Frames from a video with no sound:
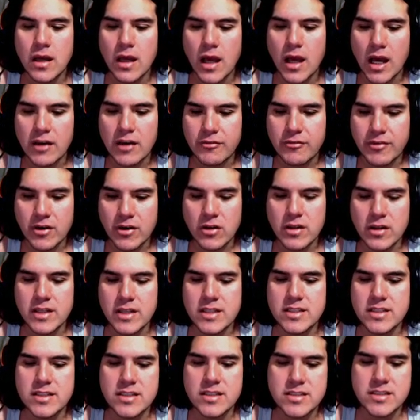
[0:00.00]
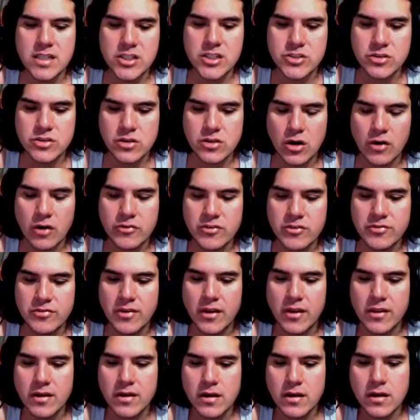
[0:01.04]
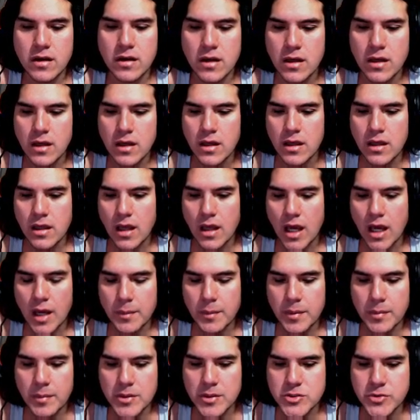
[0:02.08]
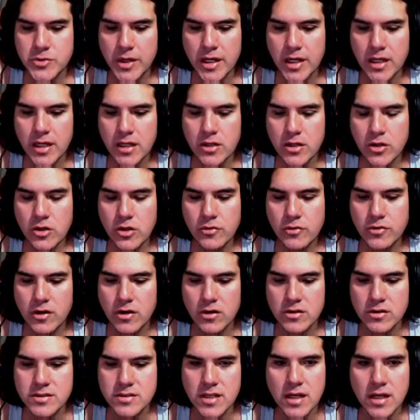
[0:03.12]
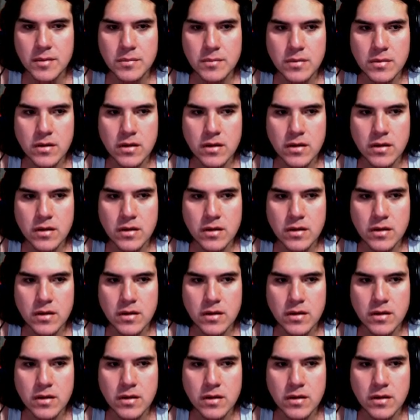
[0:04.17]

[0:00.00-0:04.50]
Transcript: I fell in the assassination of your father. I've been betraying you for a long time.